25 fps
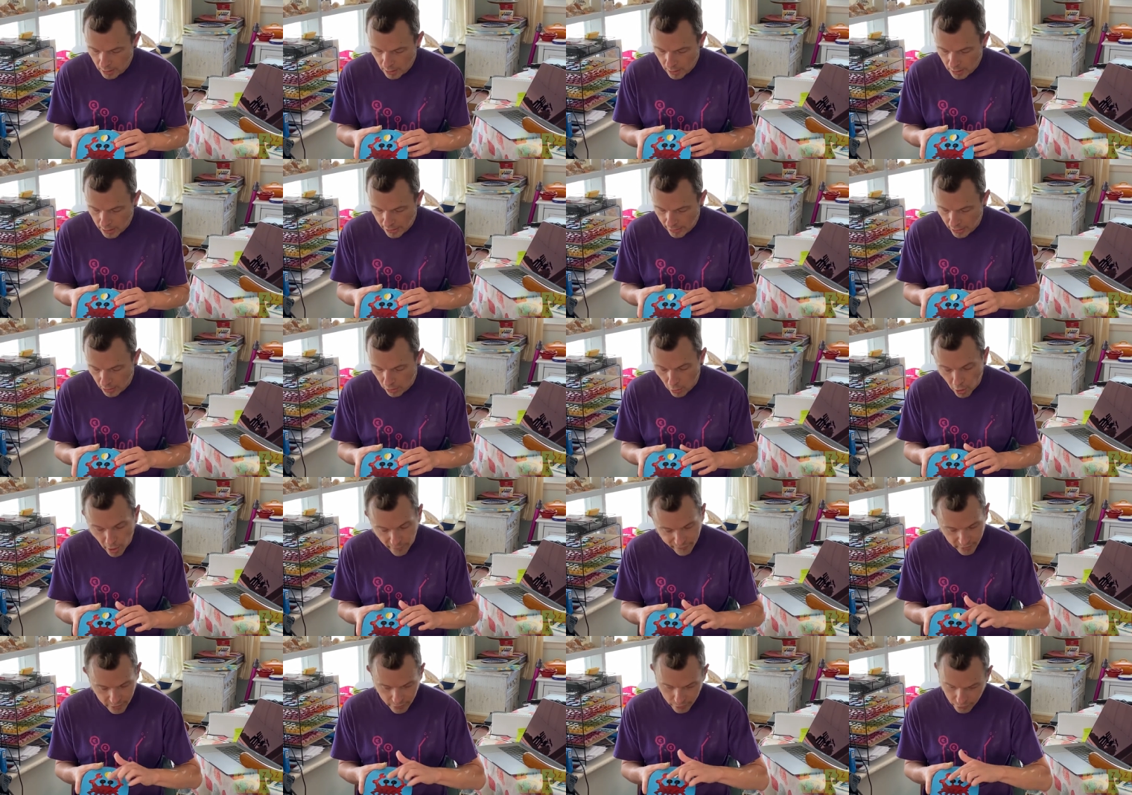I'll
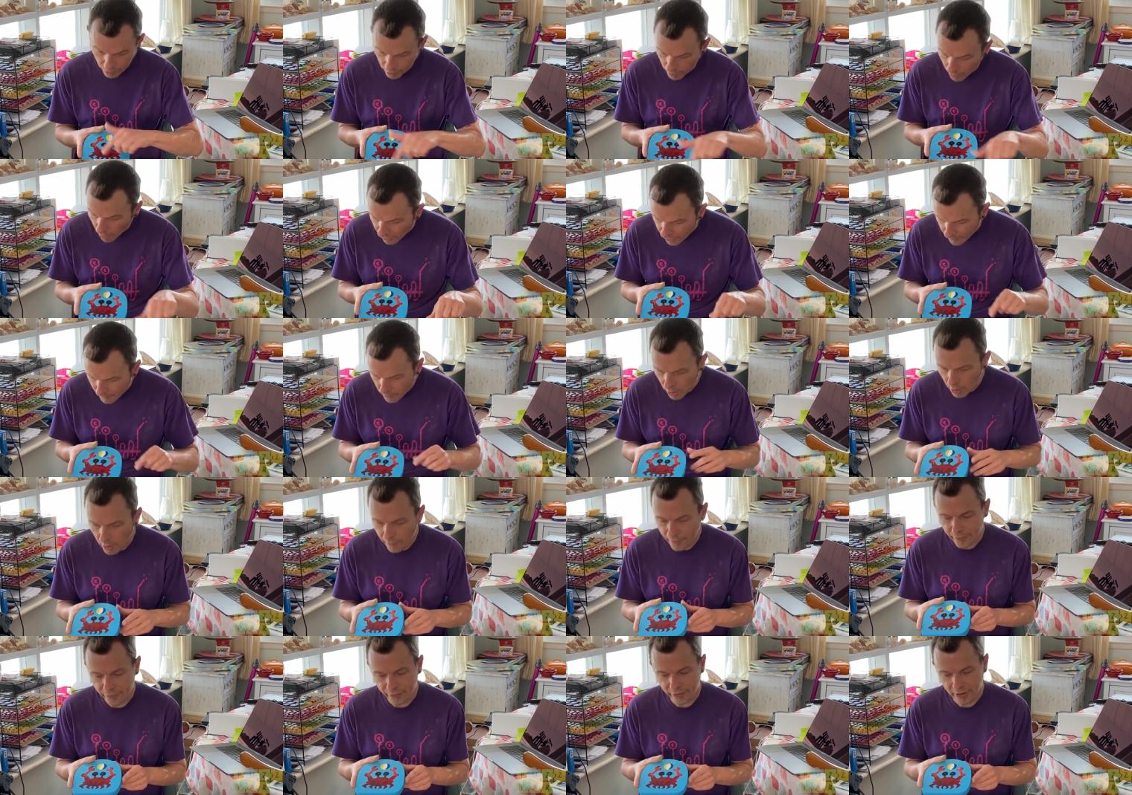often draw them all
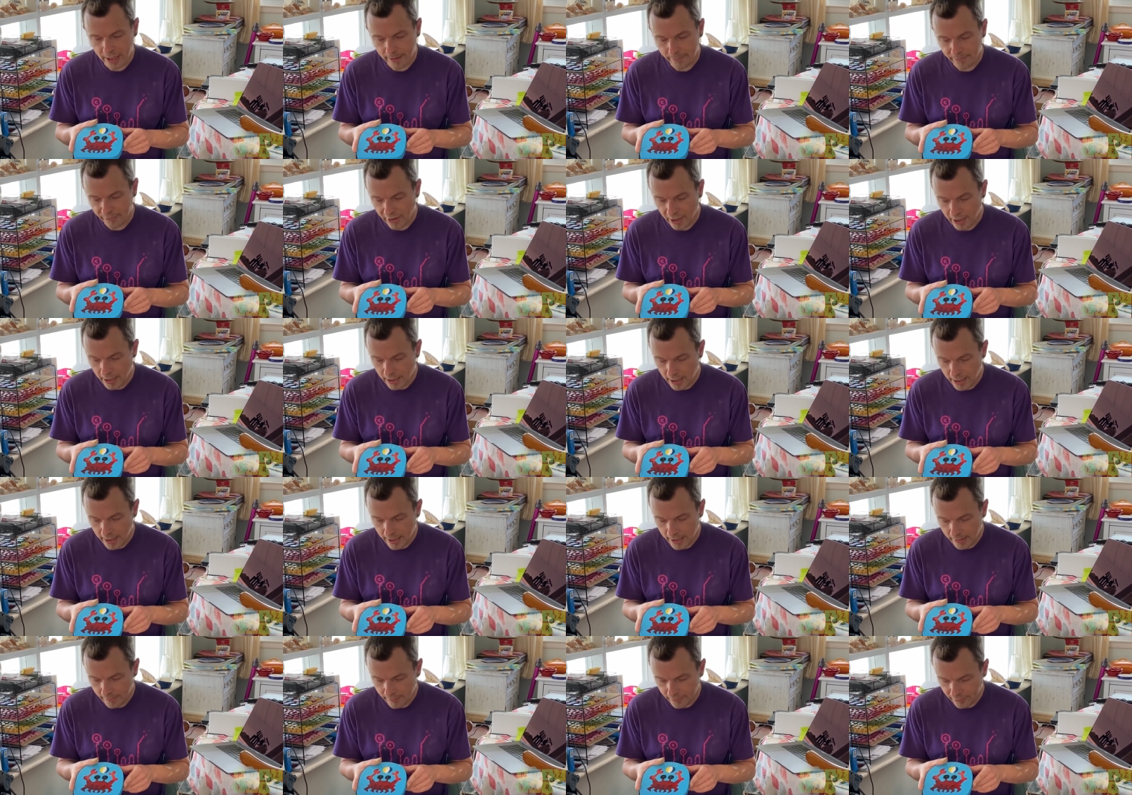at the same
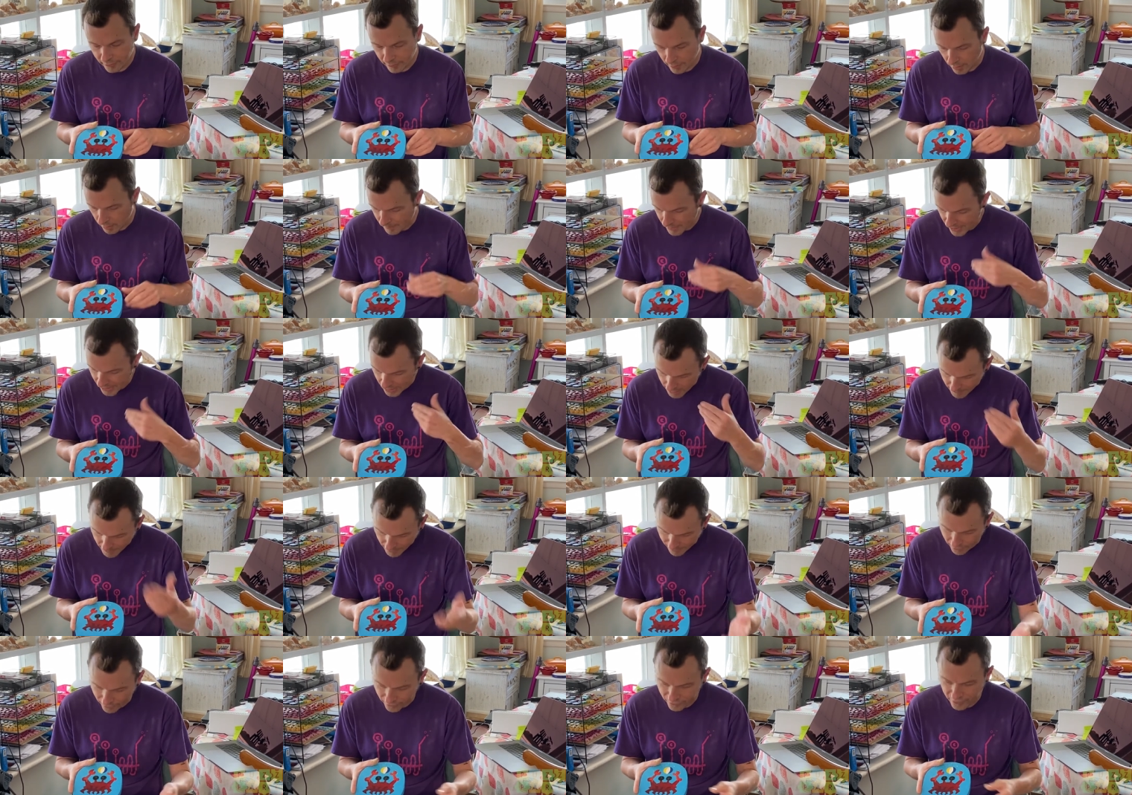time, so I'll paint them
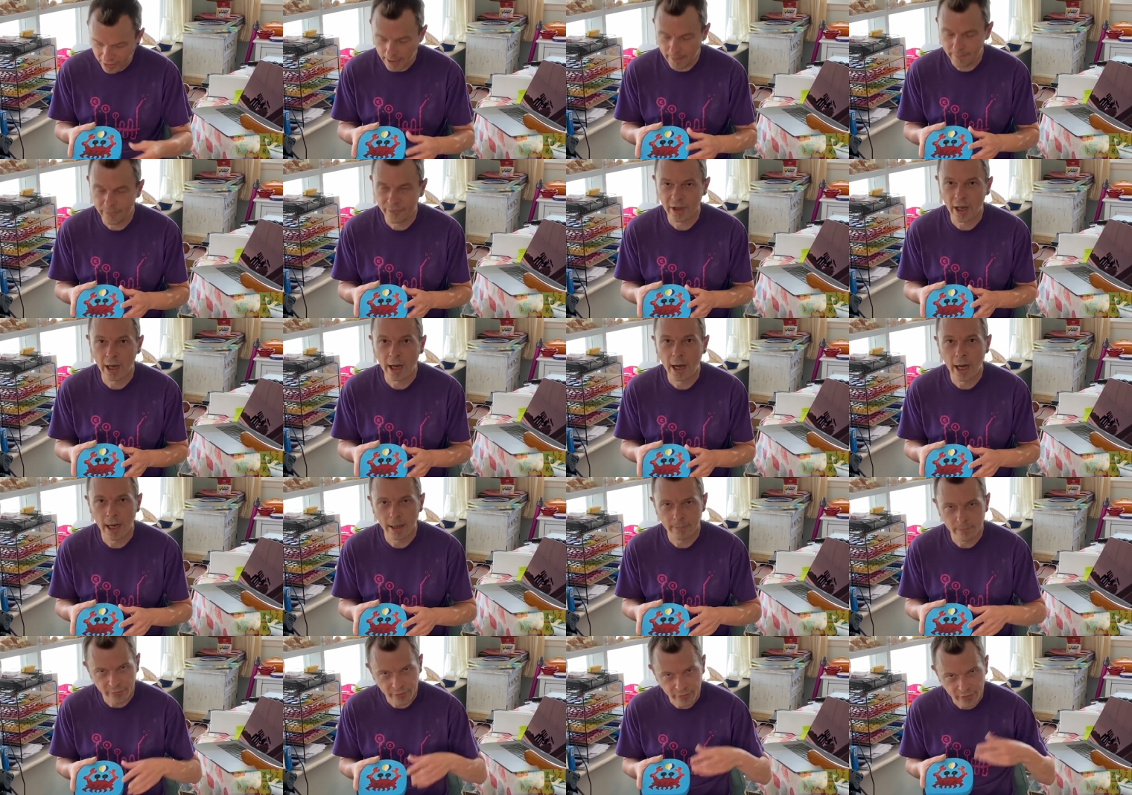at the same
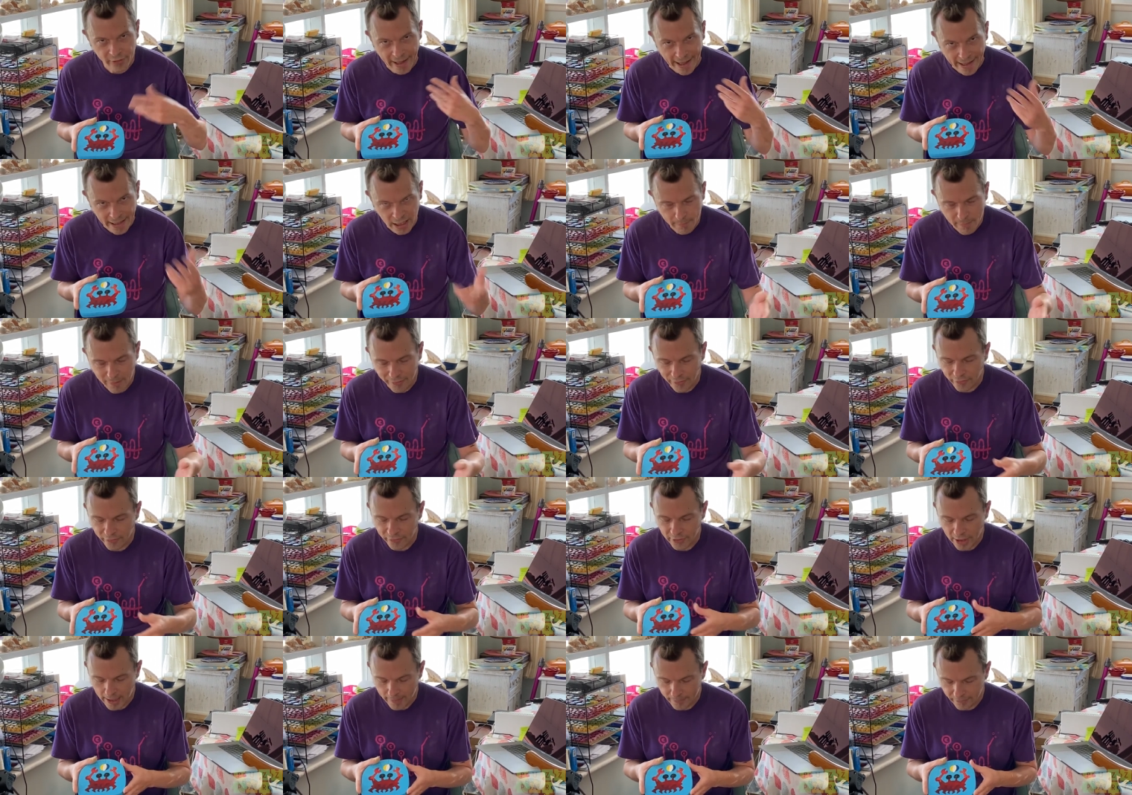time, sand them at the
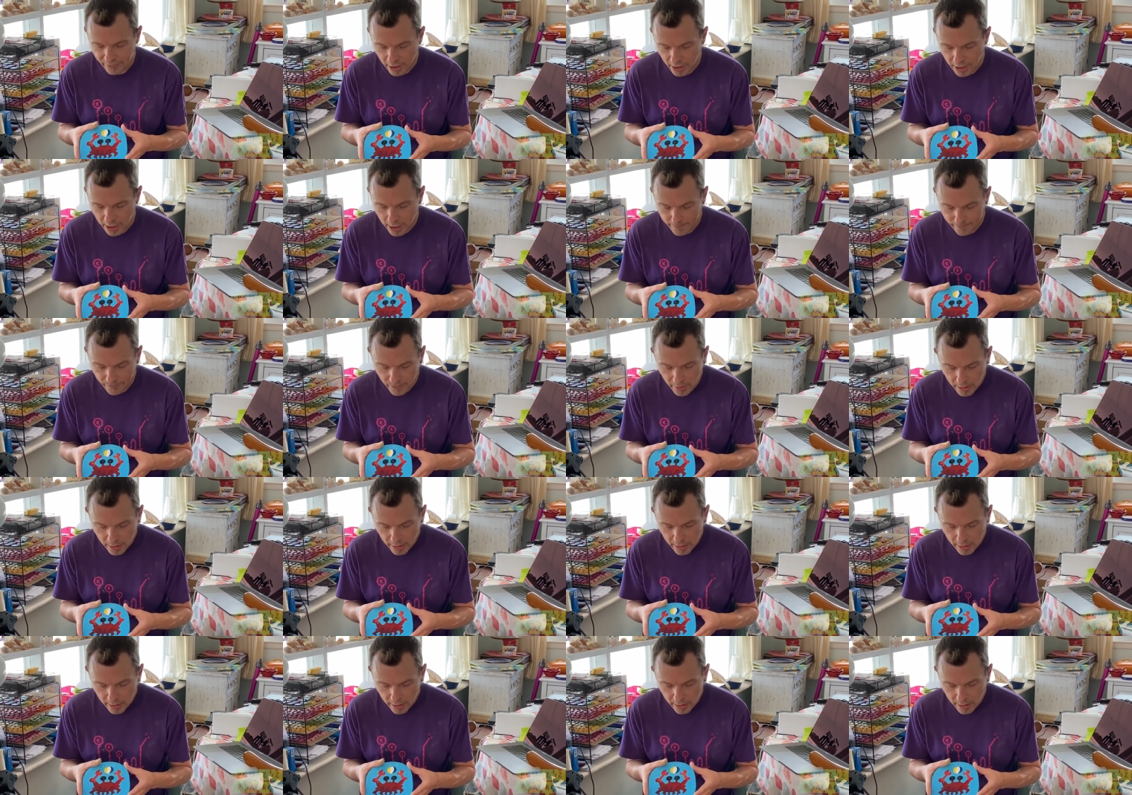same time.